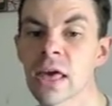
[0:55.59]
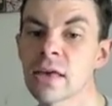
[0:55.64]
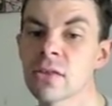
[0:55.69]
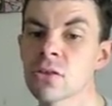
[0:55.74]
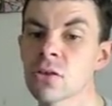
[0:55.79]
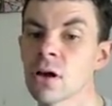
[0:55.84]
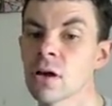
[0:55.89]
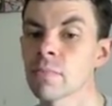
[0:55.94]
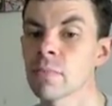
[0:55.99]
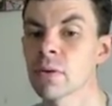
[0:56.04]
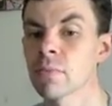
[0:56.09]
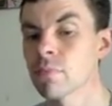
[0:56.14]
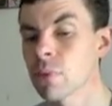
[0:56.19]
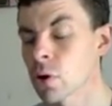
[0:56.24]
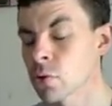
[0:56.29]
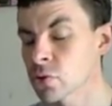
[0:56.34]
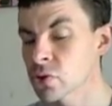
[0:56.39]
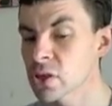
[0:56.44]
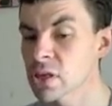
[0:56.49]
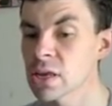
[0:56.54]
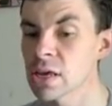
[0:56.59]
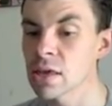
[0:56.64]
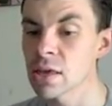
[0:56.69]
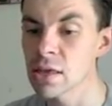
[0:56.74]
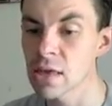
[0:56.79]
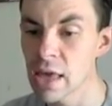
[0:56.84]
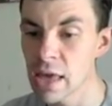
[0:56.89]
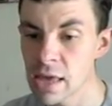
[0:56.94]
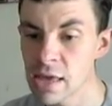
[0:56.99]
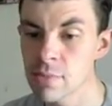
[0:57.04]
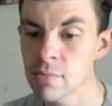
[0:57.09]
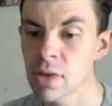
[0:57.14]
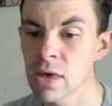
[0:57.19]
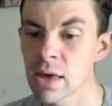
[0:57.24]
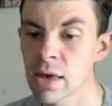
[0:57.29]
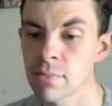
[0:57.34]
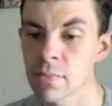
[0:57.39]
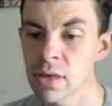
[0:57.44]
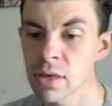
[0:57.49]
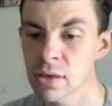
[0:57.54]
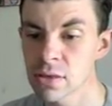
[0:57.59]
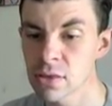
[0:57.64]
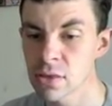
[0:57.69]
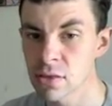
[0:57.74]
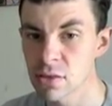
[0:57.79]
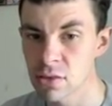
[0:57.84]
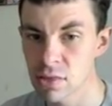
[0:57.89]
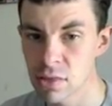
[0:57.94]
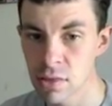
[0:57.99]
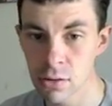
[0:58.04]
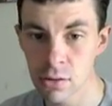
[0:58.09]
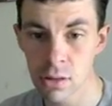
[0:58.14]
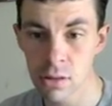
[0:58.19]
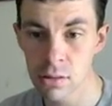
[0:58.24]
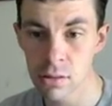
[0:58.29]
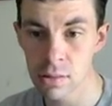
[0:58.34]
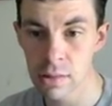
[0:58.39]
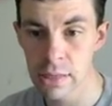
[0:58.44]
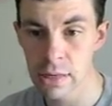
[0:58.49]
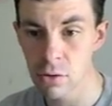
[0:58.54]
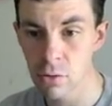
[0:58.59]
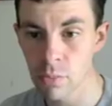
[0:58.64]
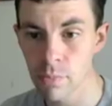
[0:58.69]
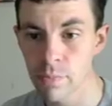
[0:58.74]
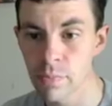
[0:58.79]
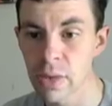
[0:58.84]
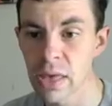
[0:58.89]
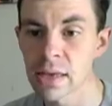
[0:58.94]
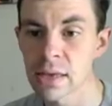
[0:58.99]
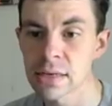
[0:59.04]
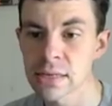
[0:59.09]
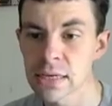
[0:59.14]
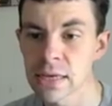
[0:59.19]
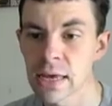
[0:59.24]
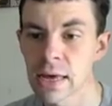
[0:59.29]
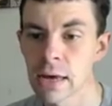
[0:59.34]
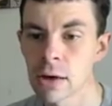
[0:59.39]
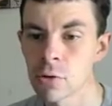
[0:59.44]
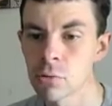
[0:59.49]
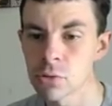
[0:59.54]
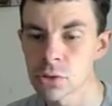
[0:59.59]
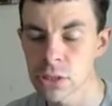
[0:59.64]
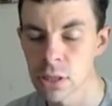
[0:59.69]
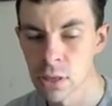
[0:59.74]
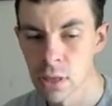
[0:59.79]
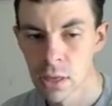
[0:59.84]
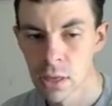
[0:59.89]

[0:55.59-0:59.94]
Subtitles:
has not been posted in game yet because it's still a little bit out.